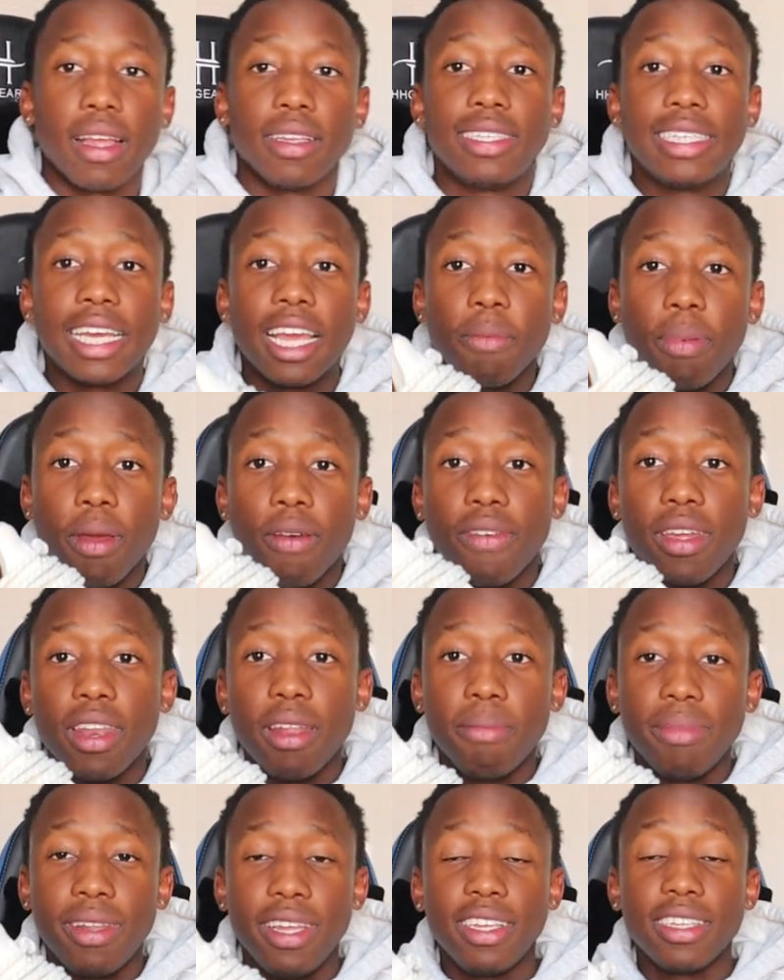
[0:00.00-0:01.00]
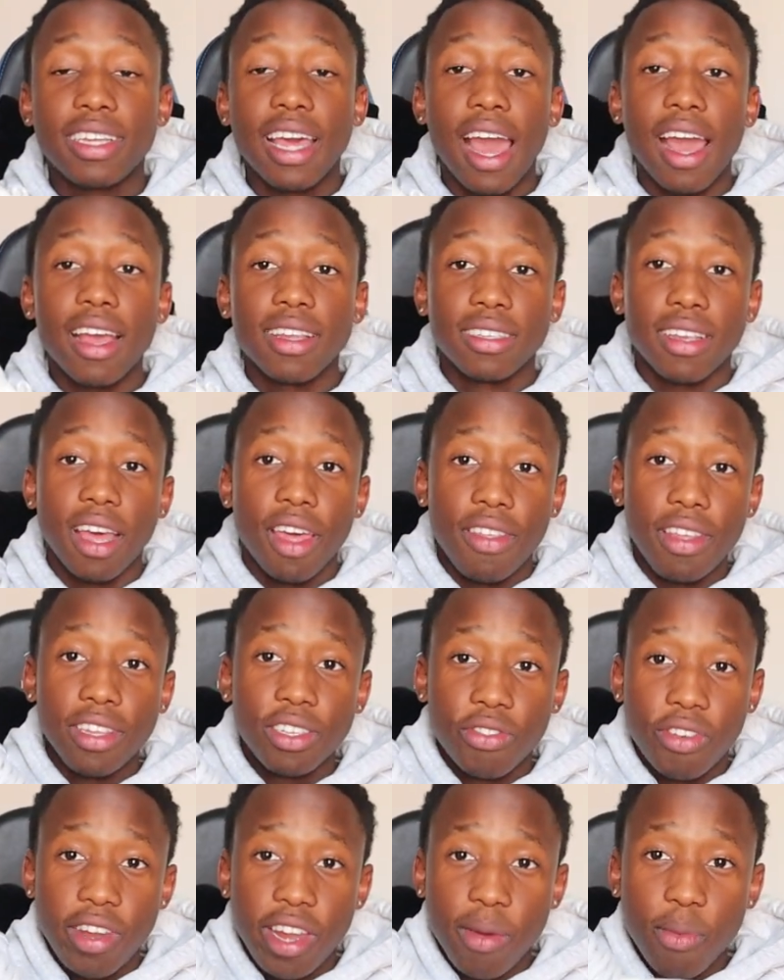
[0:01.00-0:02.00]
Second pair of NMDs, guys, are
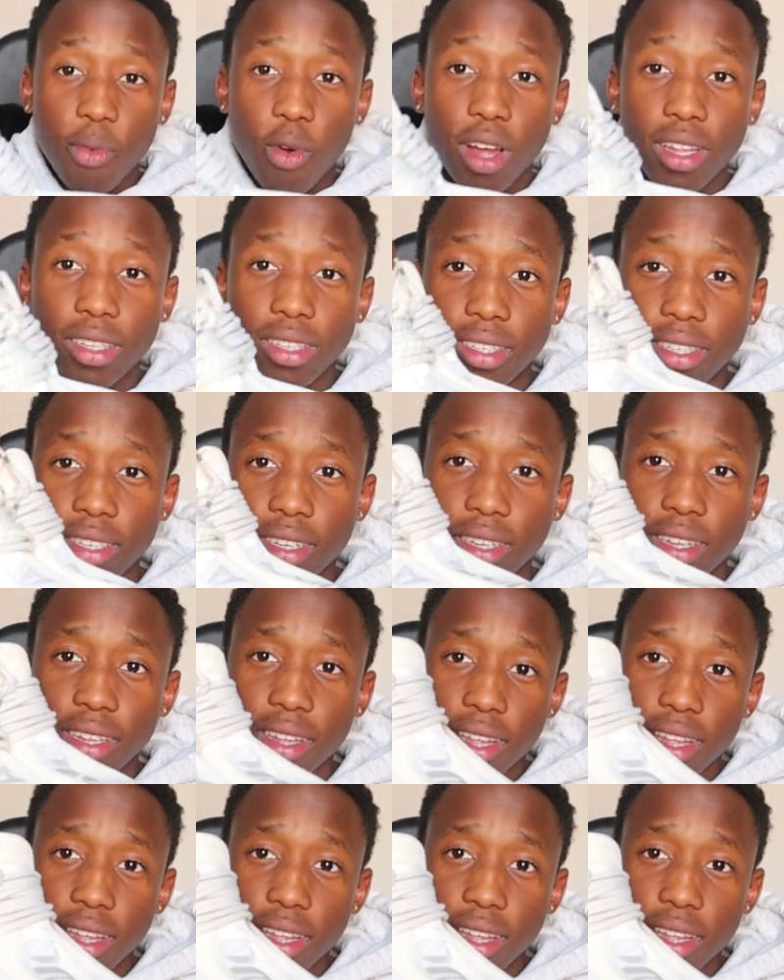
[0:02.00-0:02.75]
these cream ones.